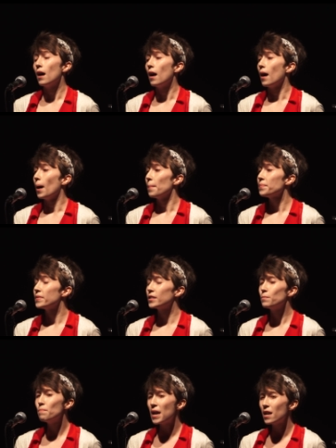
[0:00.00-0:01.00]
Um,
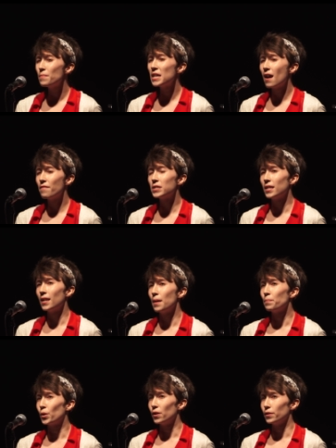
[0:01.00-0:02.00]
this may be evident
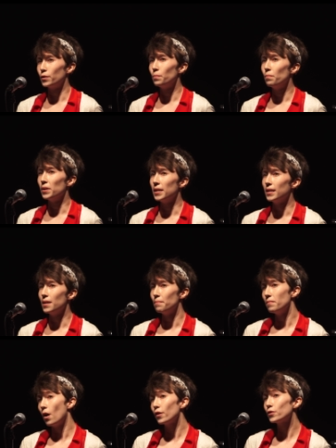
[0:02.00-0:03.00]
at birth, but it
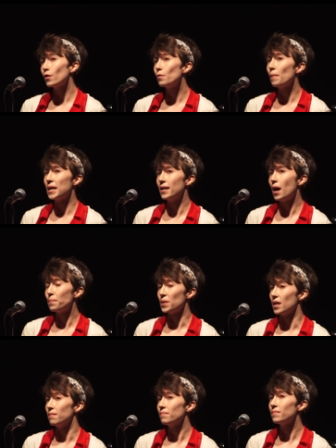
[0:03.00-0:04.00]
also might not
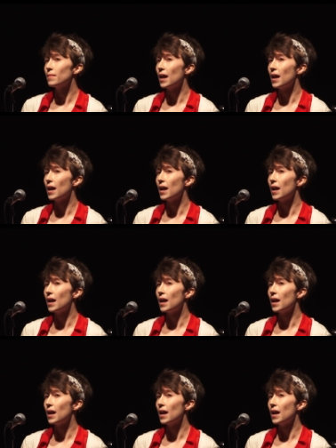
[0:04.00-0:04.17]
be.